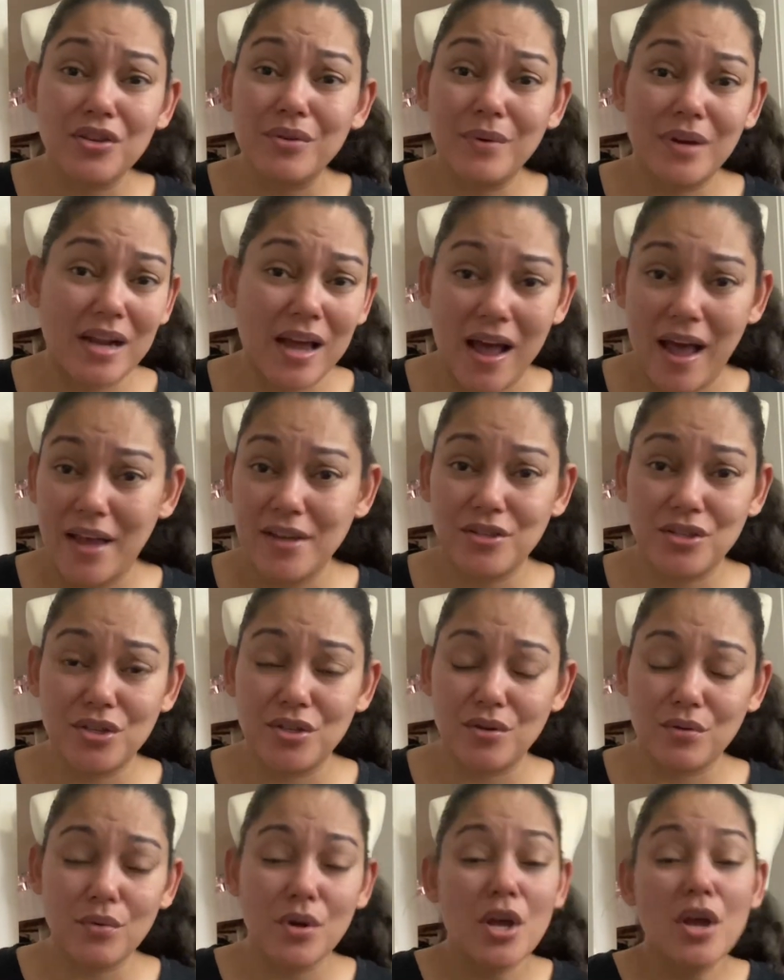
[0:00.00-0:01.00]
you and I
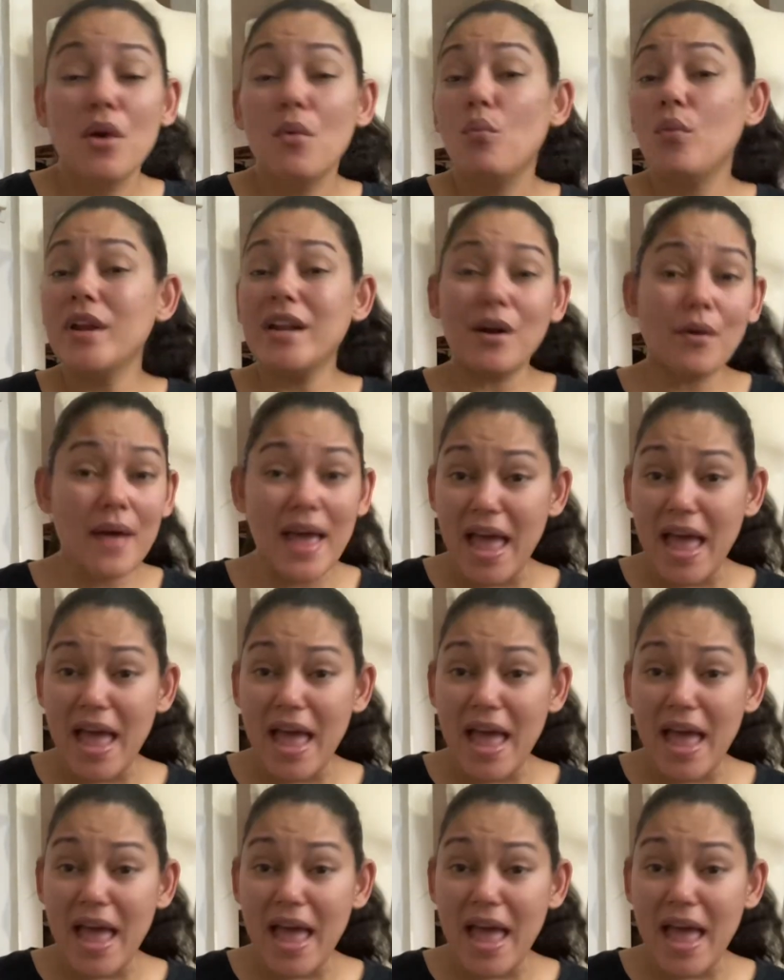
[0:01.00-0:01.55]
do. We don't